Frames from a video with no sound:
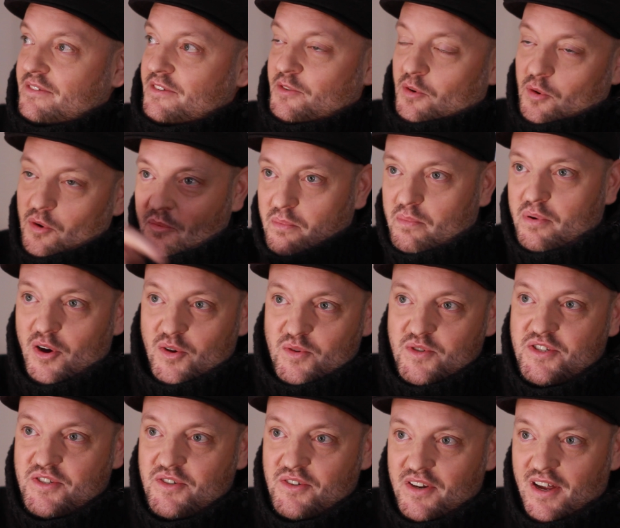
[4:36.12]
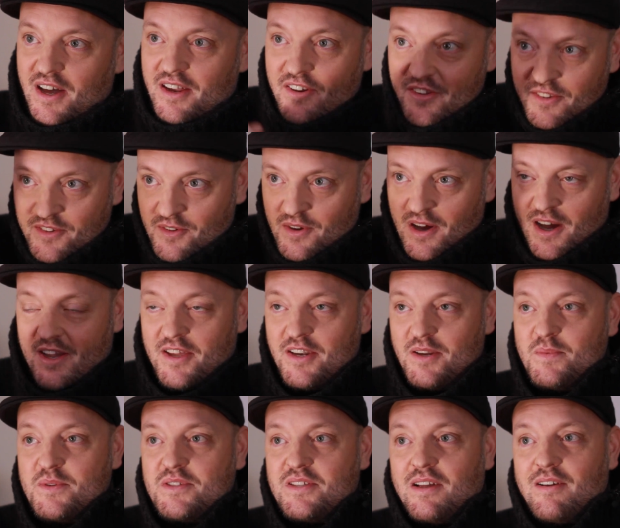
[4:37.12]
doorpost to another to hide
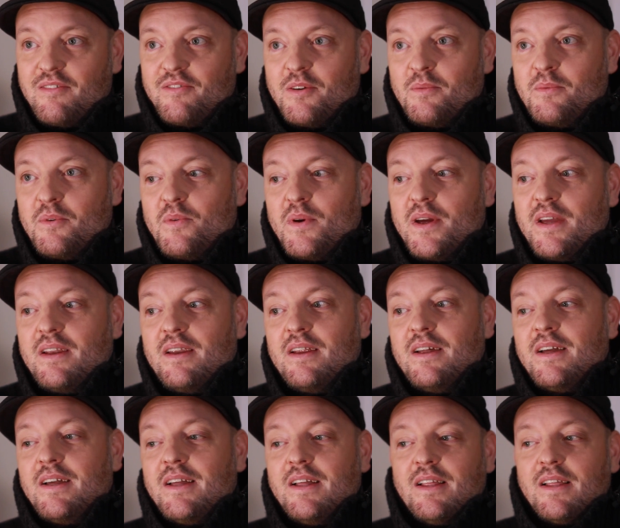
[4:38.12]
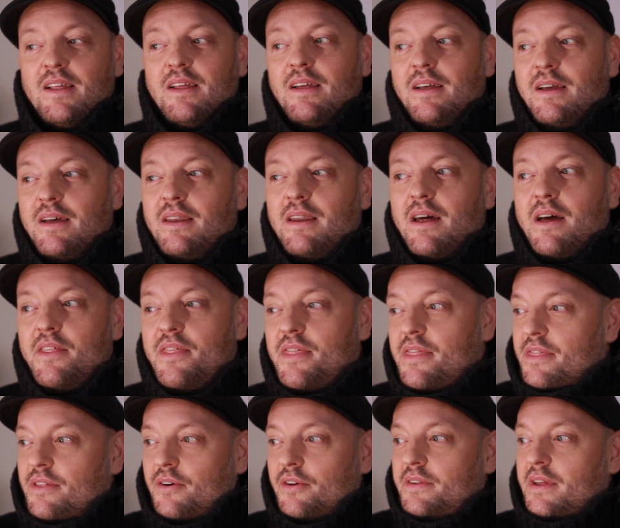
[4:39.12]
themselves from the rain. And I
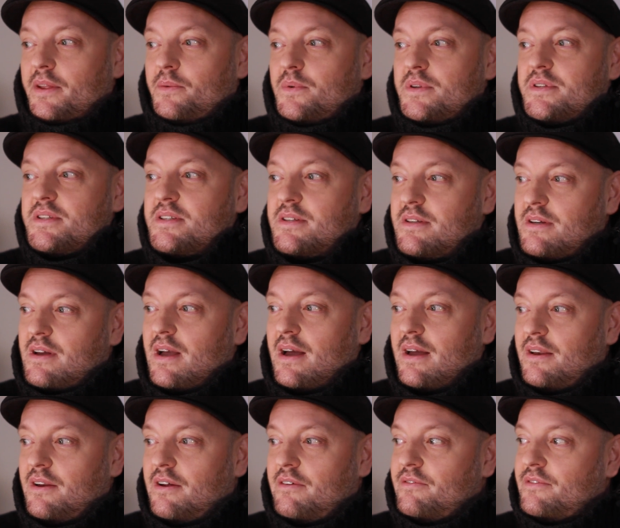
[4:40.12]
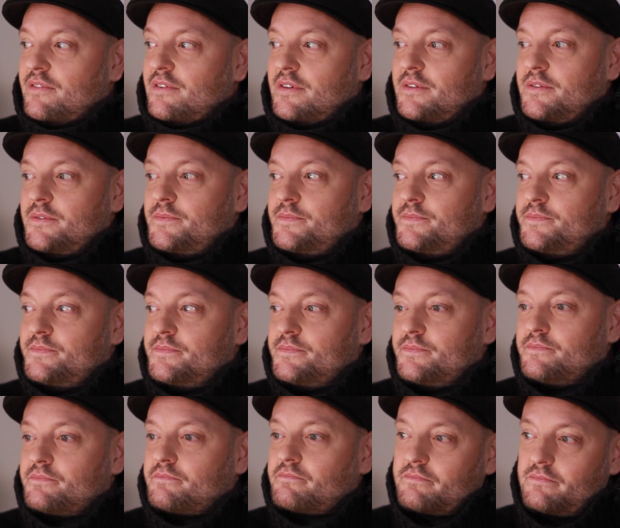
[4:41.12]
thought that was kind of
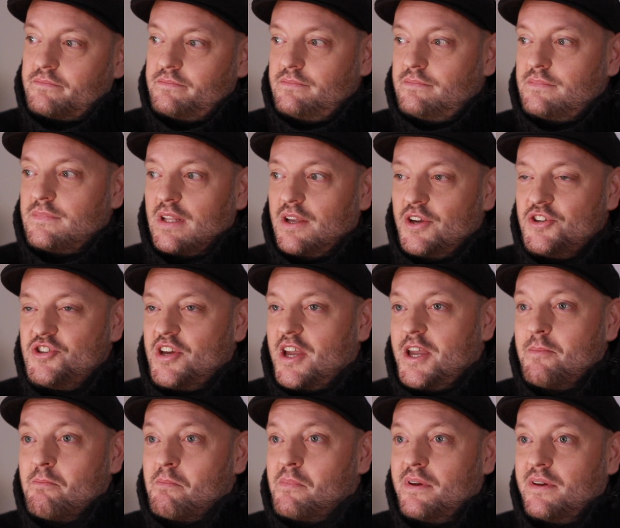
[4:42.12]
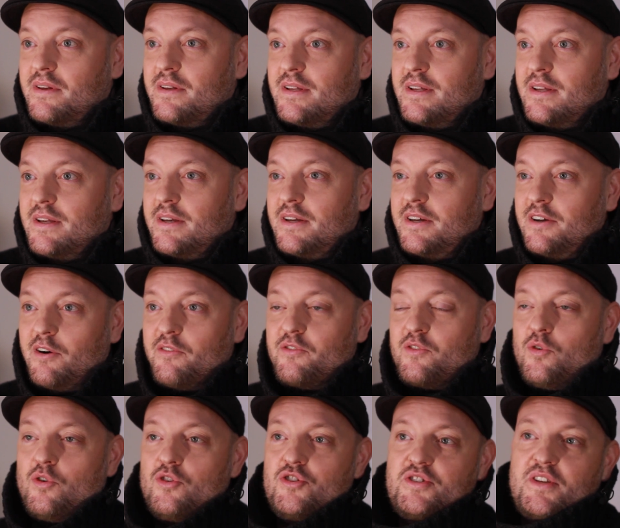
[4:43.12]
a shame. Of
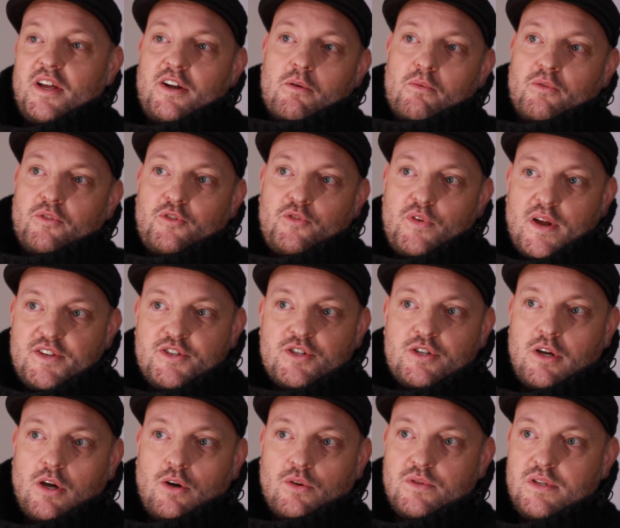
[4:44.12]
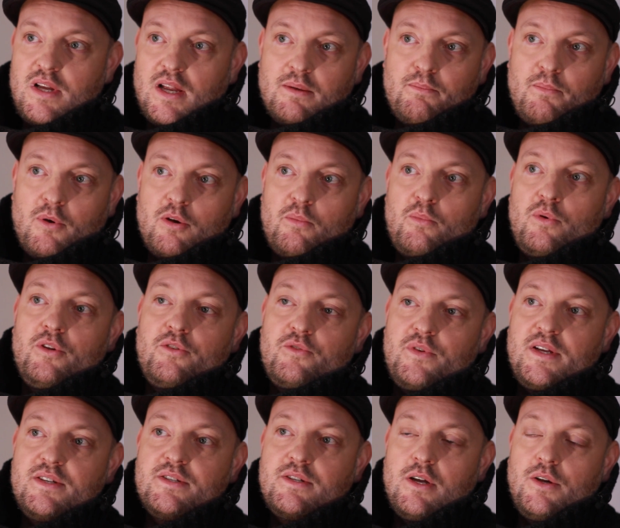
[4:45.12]
course there are trench coats, like Burberry
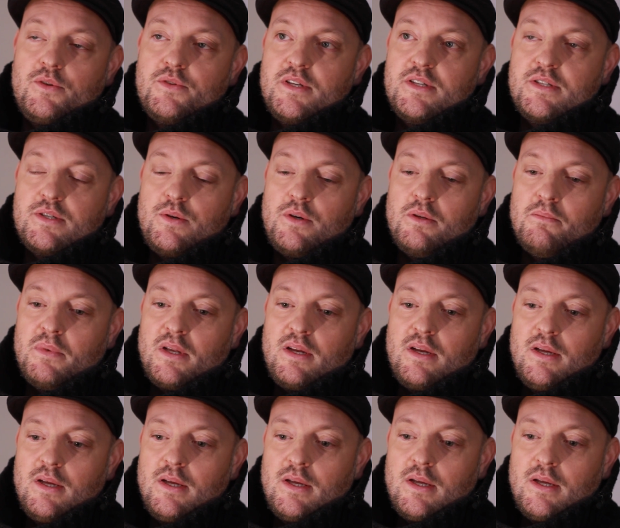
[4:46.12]
trench coats and so on, but